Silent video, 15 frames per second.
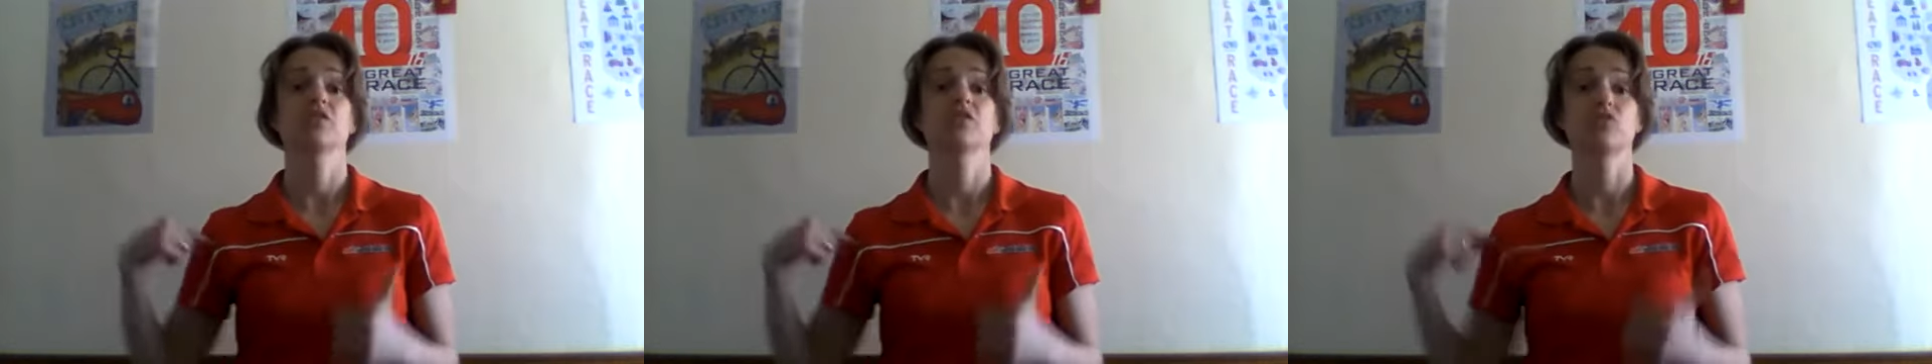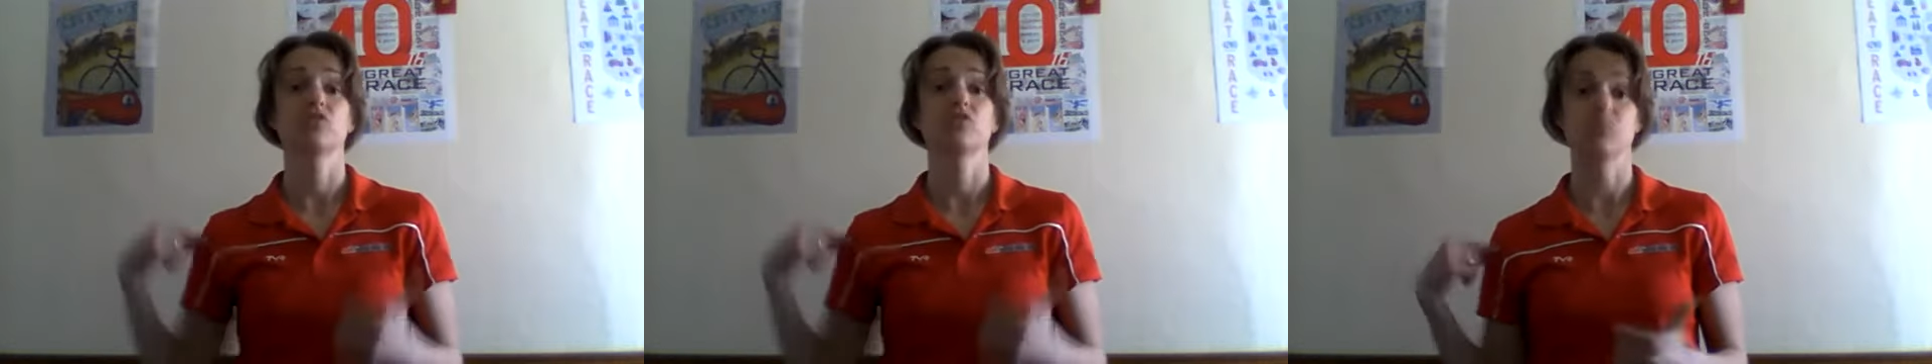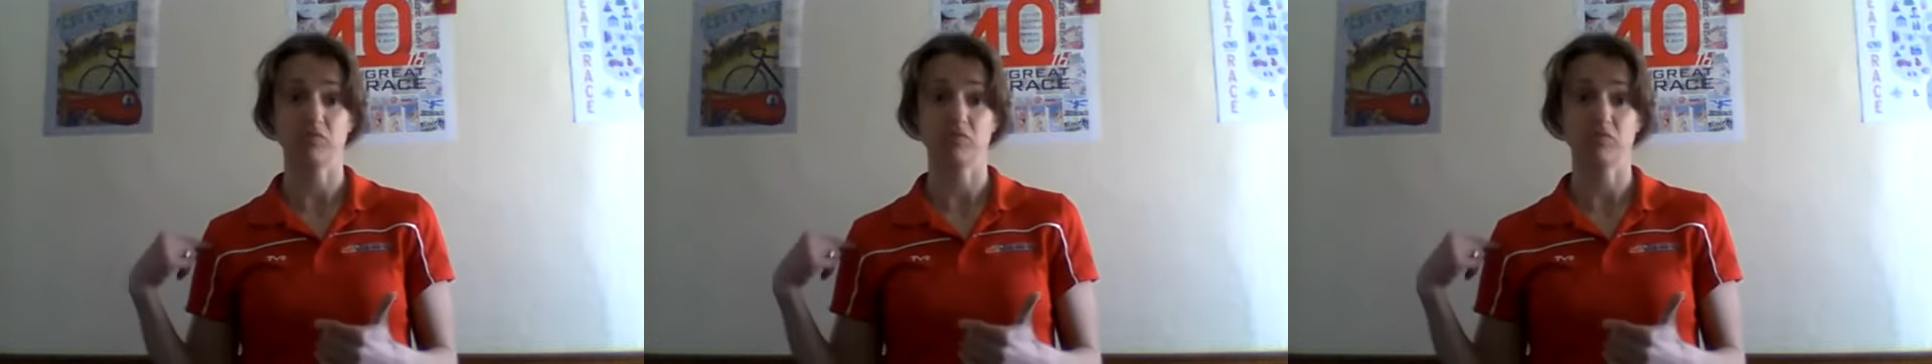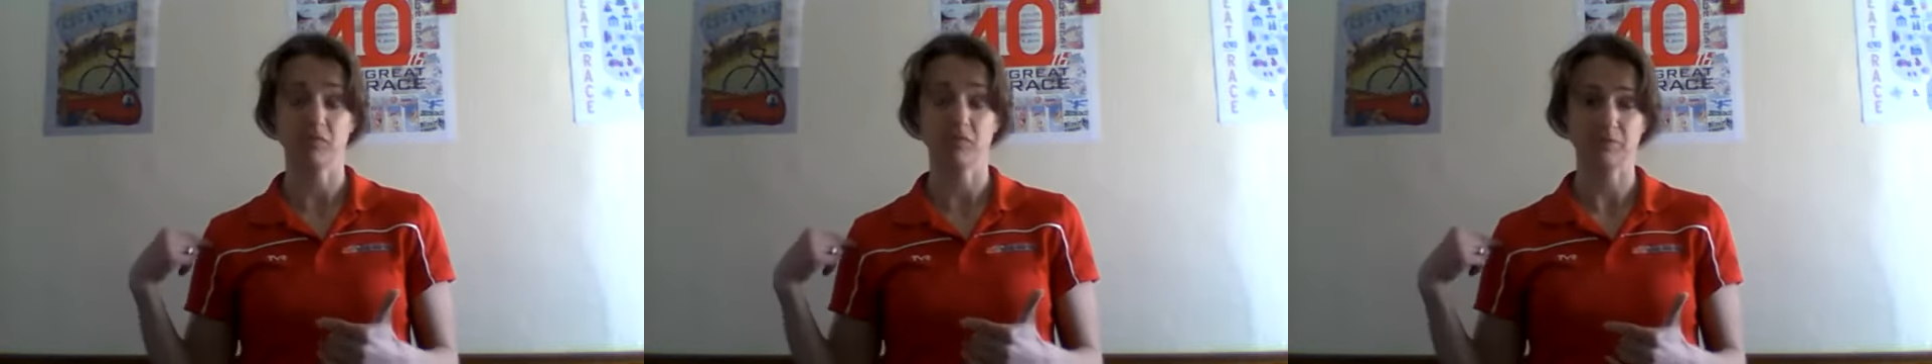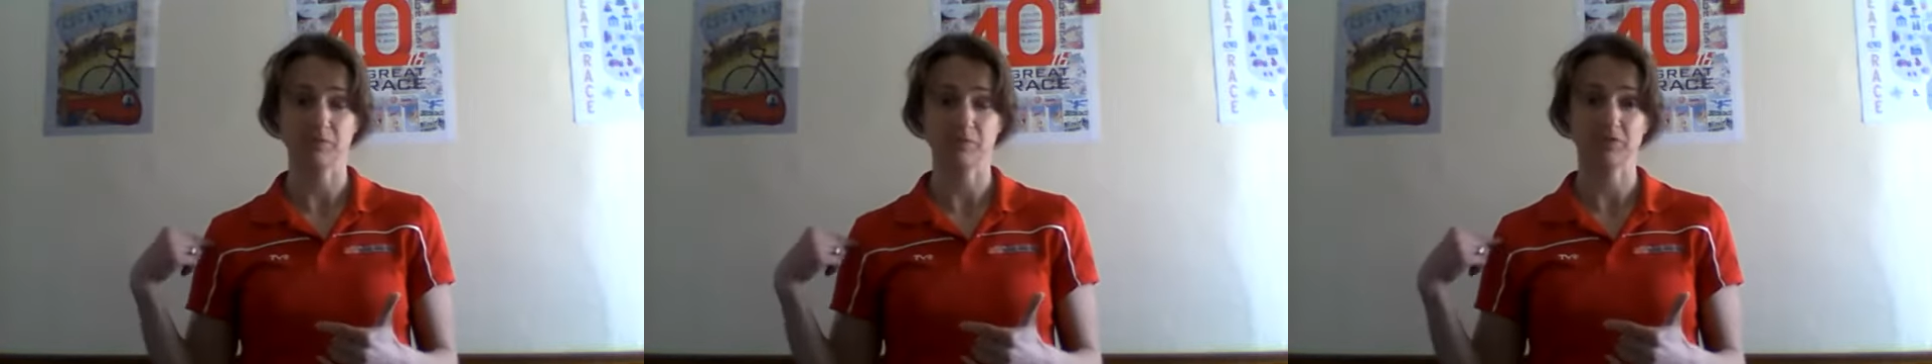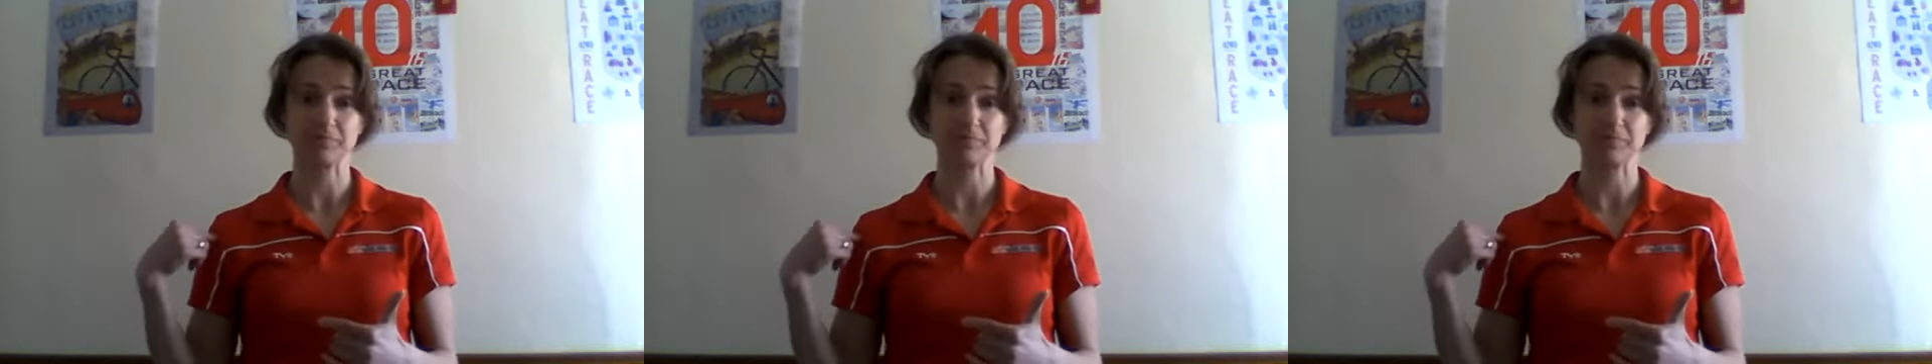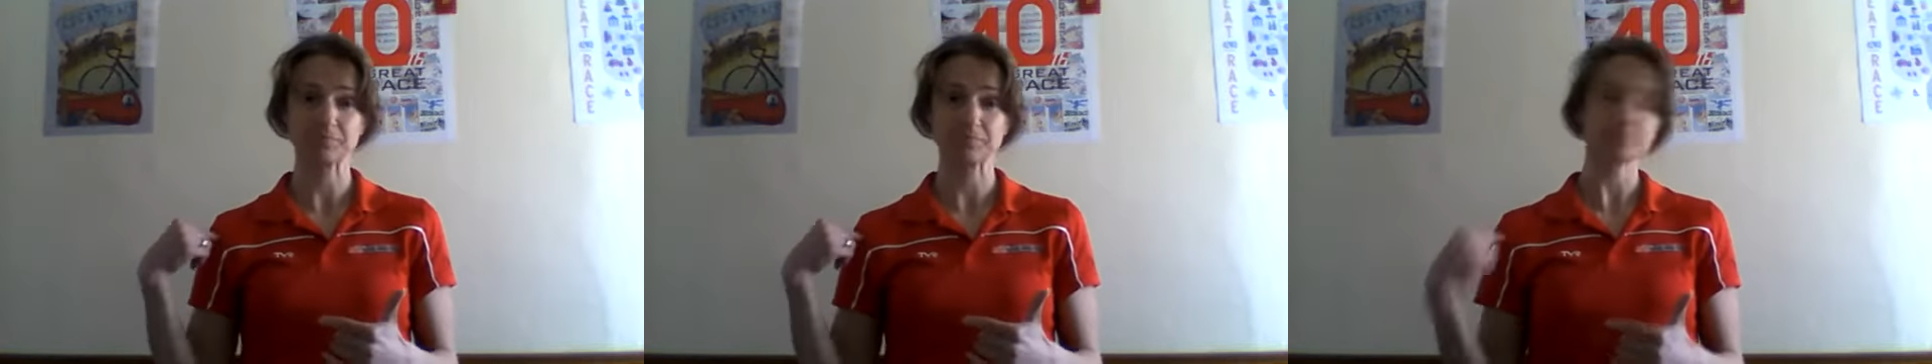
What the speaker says: to move properly.